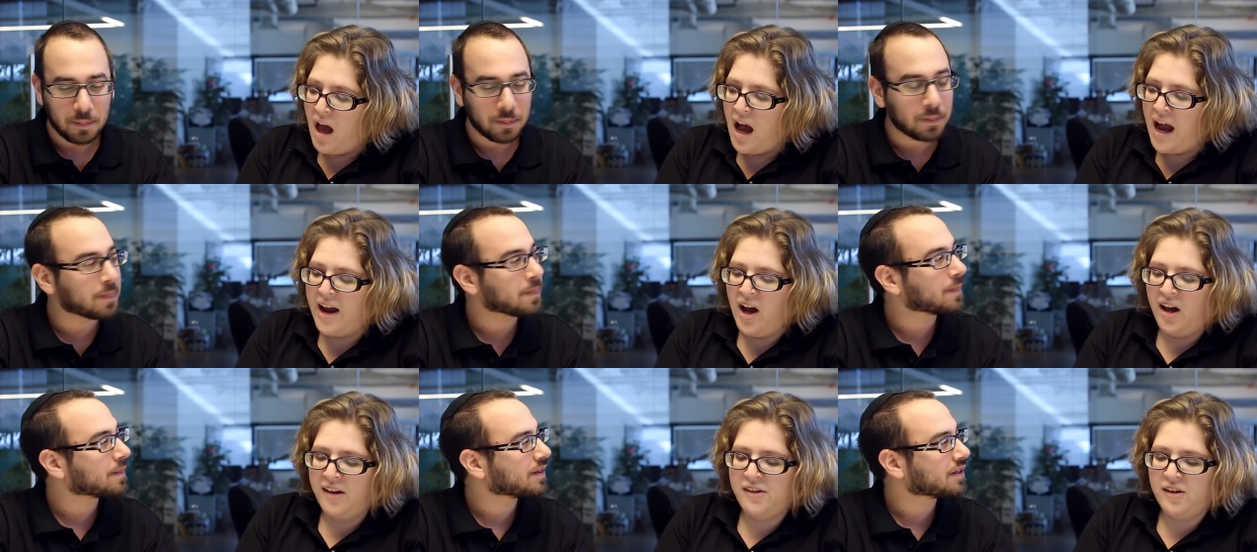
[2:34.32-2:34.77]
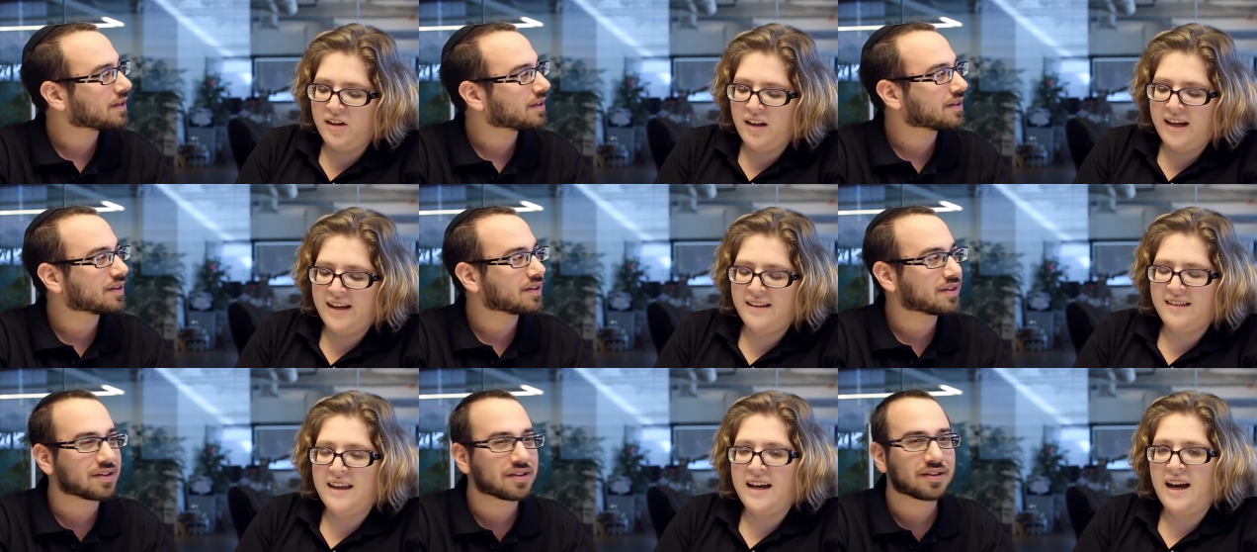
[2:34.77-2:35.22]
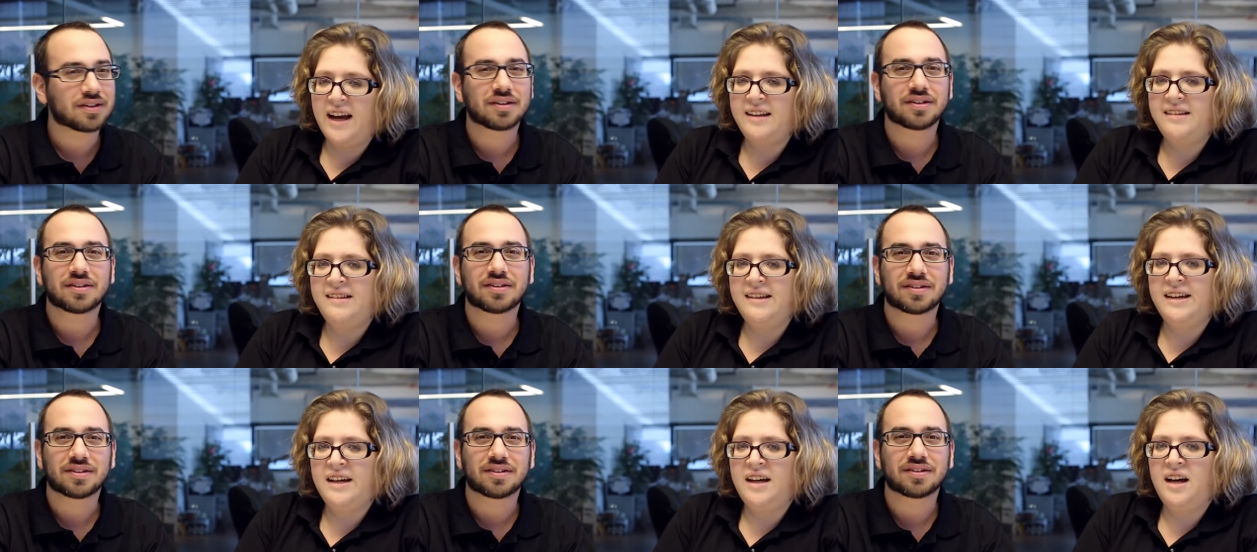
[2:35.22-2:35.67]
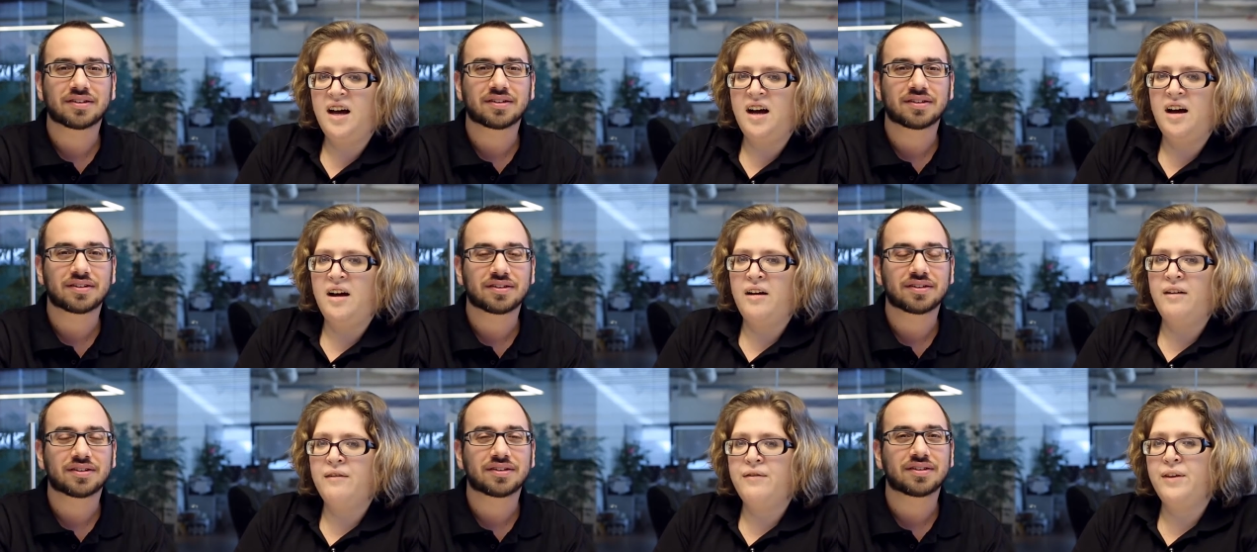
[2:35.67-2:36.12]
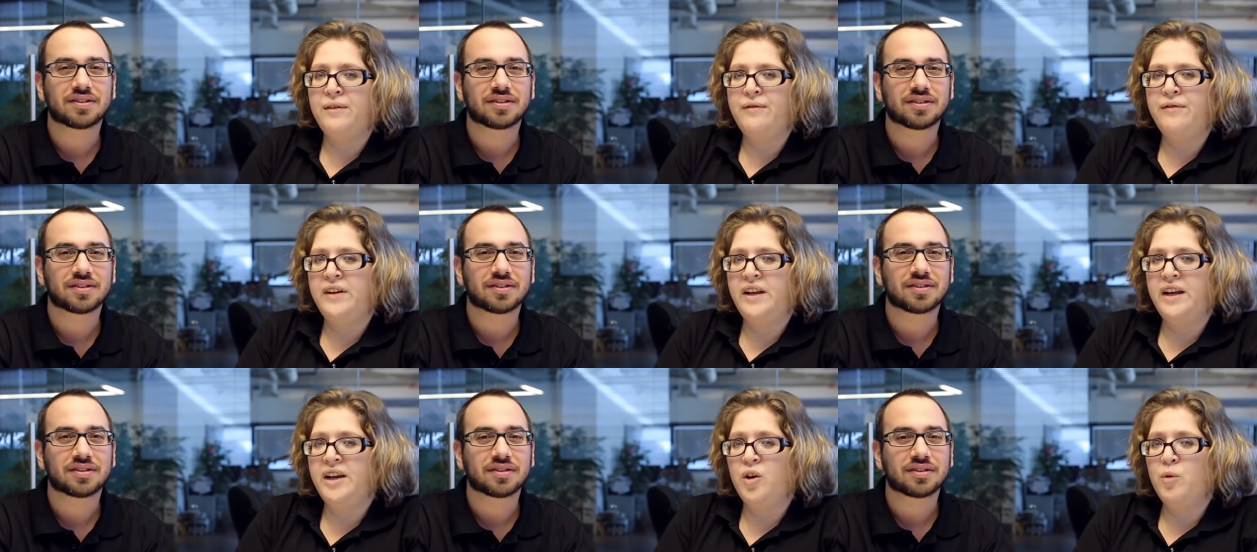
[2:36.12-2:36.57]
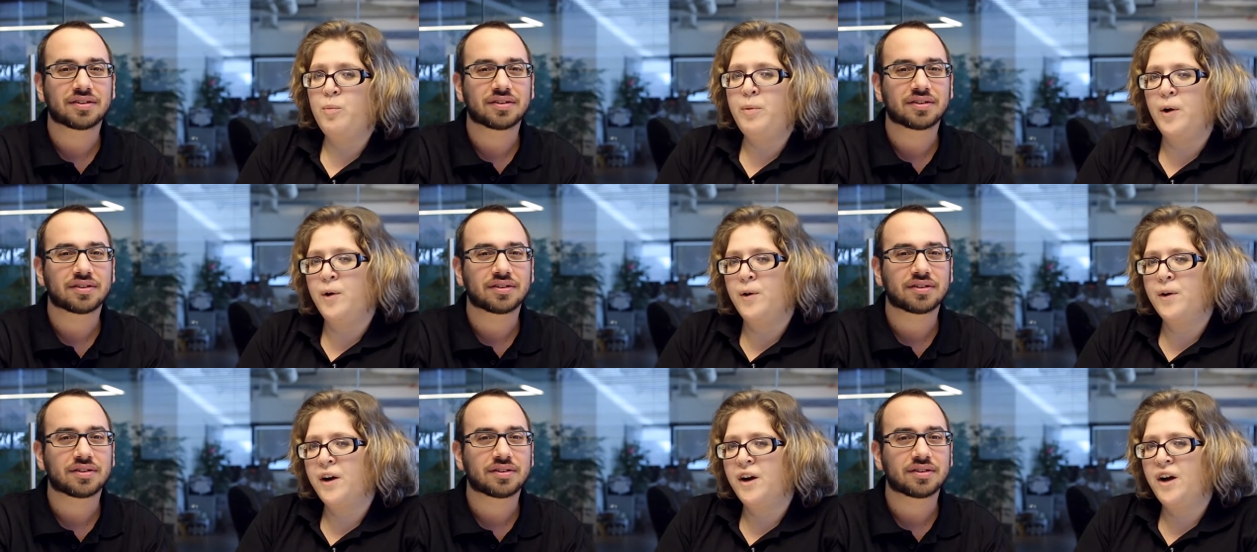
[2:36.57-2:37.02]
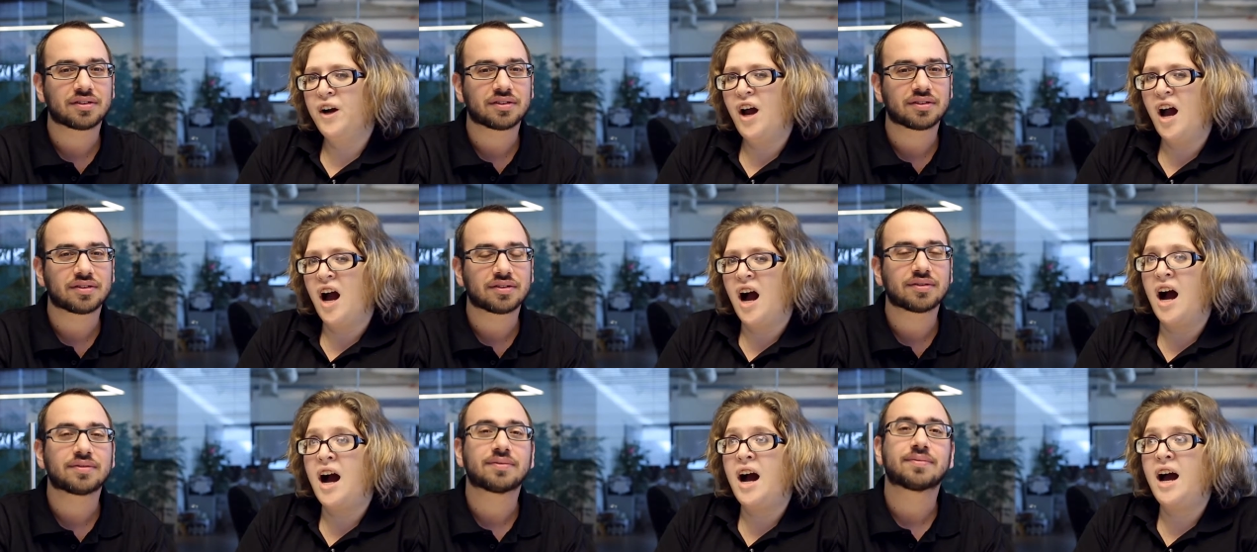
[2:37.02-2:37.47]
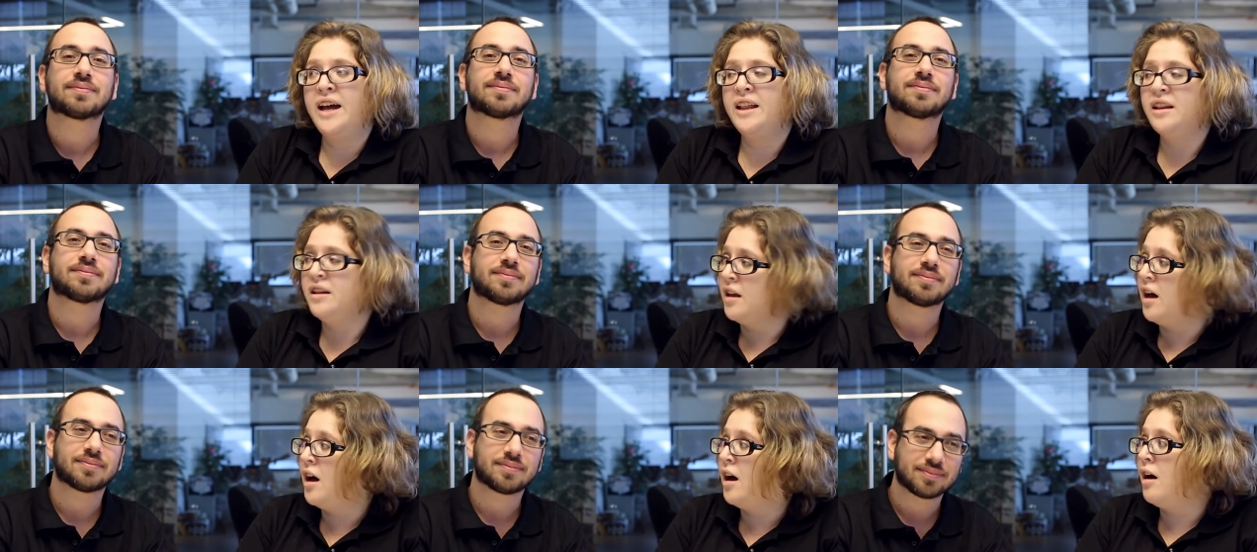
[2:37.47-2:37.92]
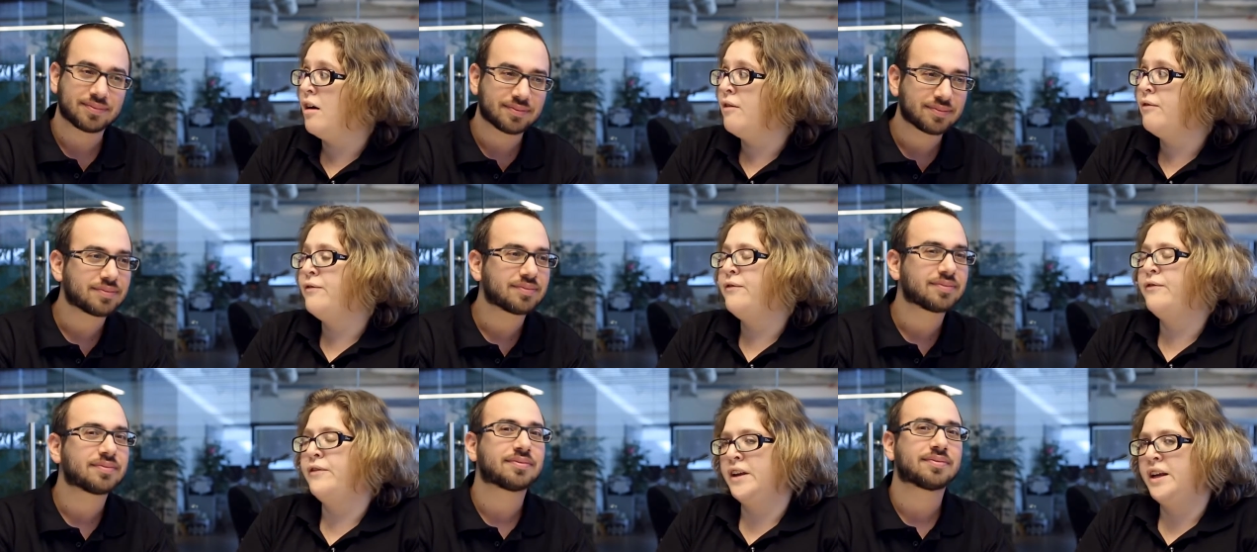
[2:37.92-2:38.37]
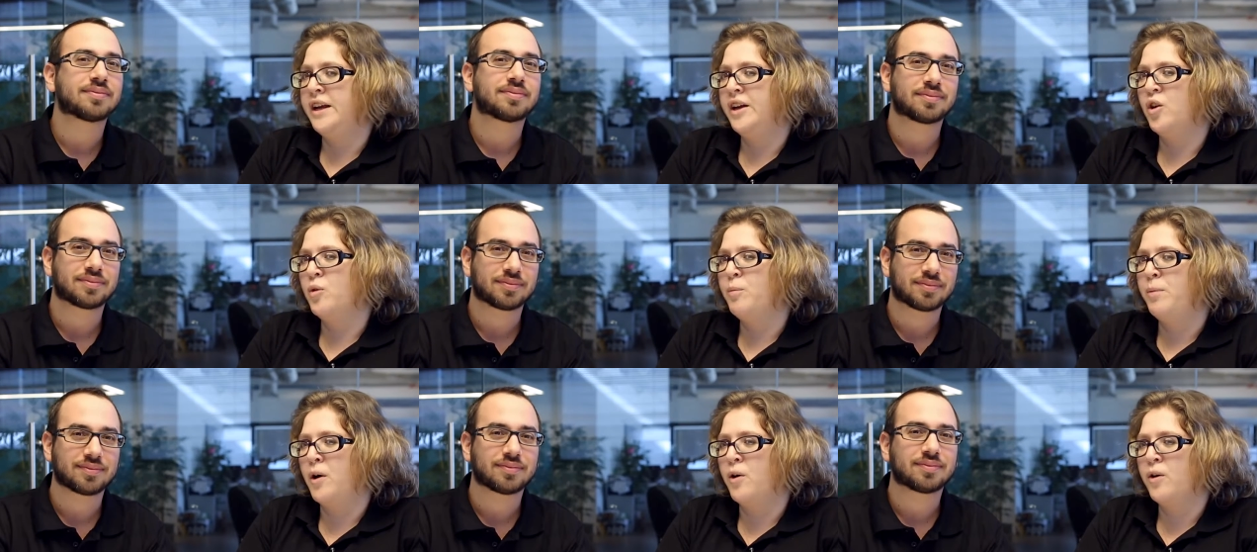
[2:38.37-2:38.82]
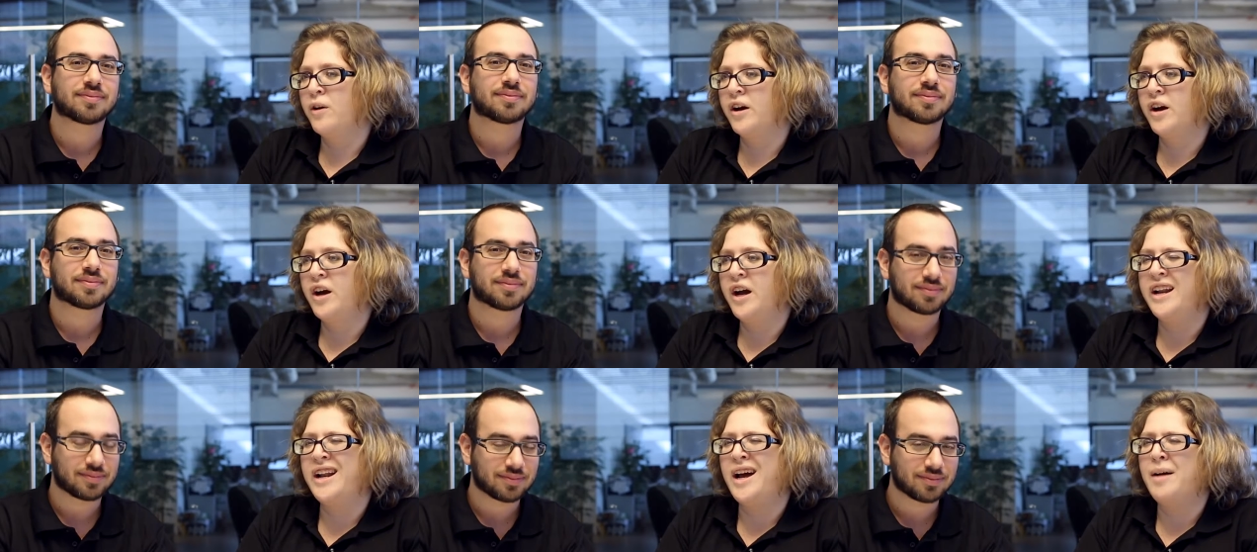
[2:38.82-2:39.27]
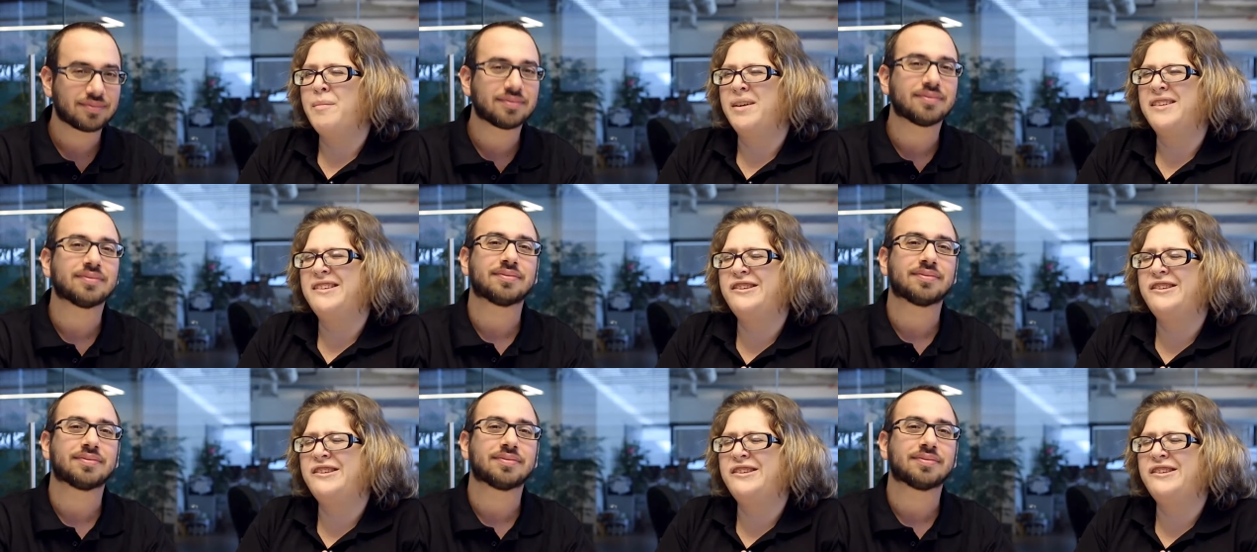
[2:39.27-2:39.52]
Speaker 1: I also like the idea of the video poker. I love video poker, and I'm a